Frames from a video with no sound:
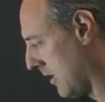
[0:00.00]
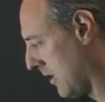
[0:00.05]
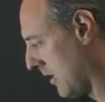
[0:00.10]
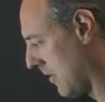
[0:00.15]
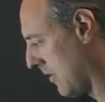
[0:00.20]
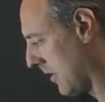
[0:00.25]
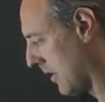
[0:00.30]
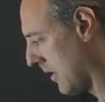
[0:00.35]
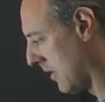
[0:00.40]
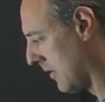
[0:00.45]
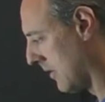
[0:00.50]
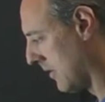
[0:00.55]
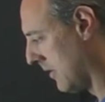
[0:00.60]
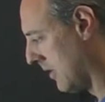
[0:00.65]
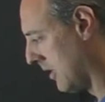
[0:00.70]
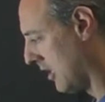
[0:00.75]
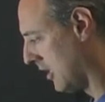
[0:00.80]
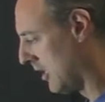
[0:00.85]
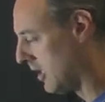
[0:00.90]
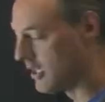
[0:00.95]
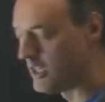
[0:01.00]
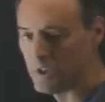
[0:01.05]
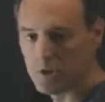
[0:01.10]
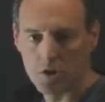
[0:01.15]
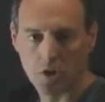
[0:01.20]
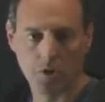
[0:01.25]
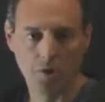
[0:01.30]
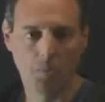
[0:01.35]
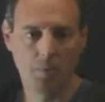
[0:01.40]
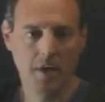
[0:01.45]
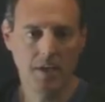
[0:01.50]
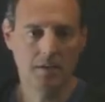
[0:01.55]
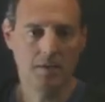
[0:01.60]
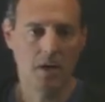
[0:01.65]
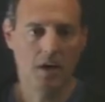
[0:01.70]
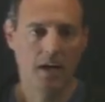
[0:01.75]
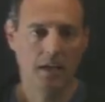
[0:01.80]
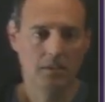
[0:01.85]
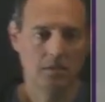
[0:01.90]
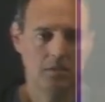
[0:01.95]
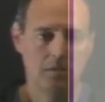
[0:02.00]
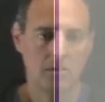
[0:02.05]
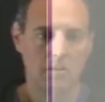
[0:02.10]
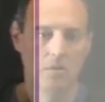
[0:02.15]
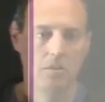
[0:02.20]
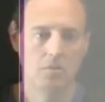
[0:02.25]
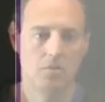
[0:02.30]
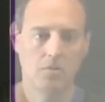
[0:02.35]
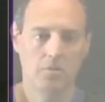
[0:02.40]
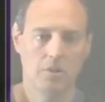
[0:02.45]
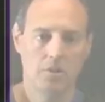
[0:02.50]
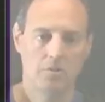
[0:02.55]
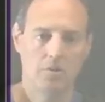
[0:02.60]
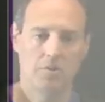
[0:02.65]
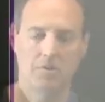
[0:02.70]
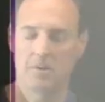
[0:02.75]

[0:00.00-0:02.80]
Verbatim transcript: here we go. So the red dots, two initial